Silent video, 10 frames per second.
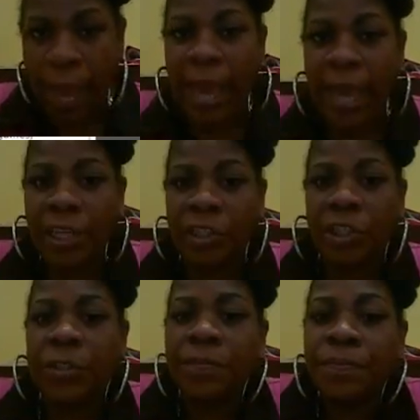
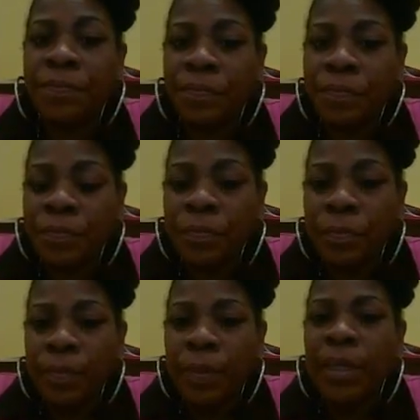H.
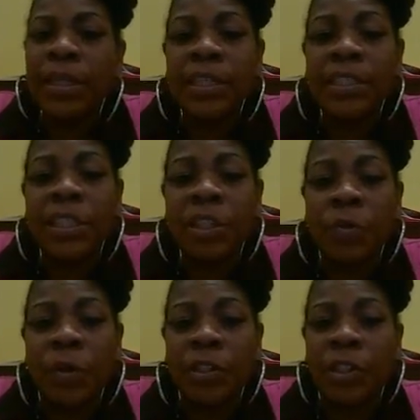This
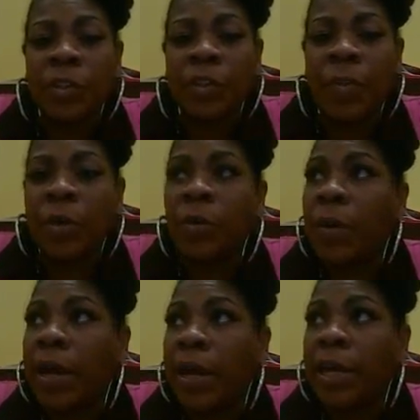situation is modeled
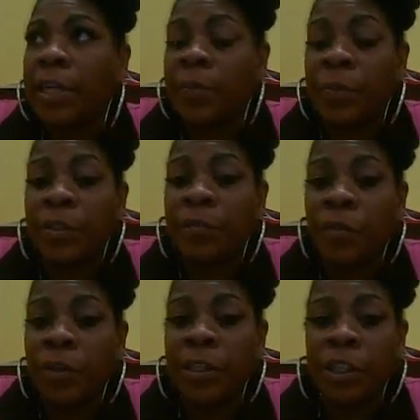by x plus
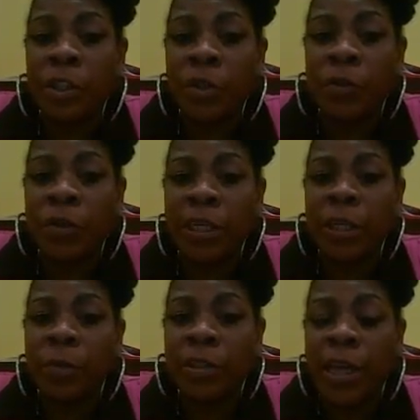42
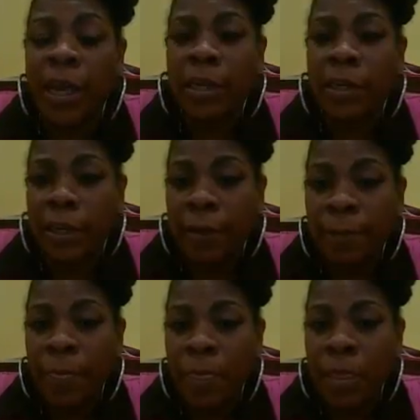equals 90.
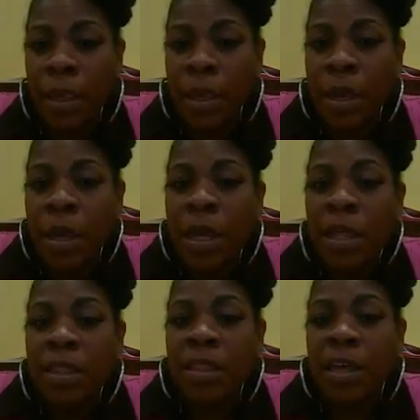
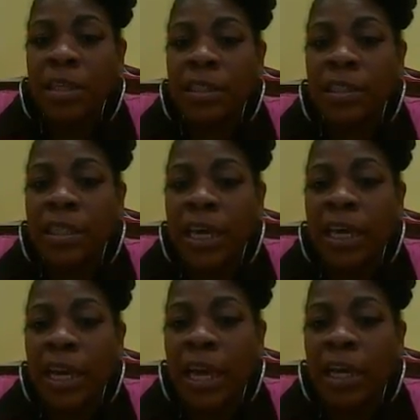Thus, the
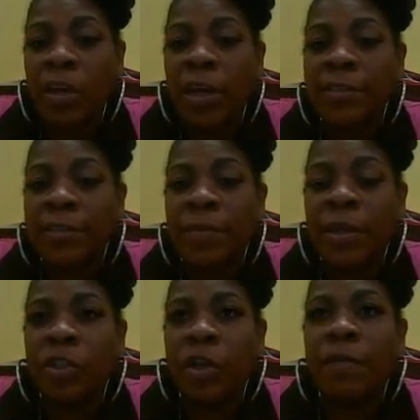second angle has a
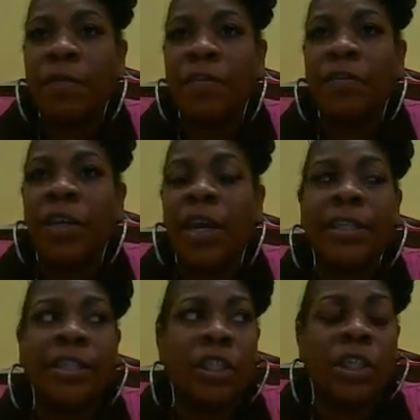measure of
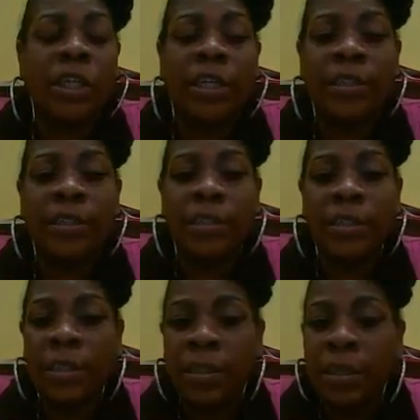58 degrees.
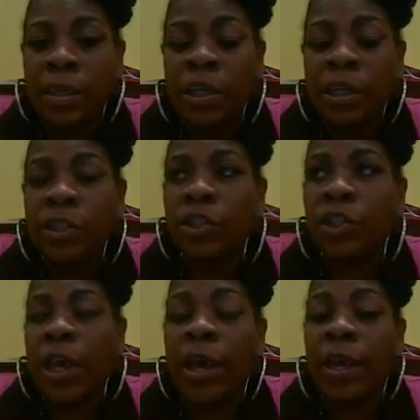
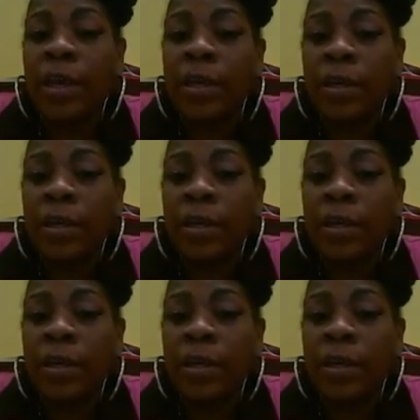J.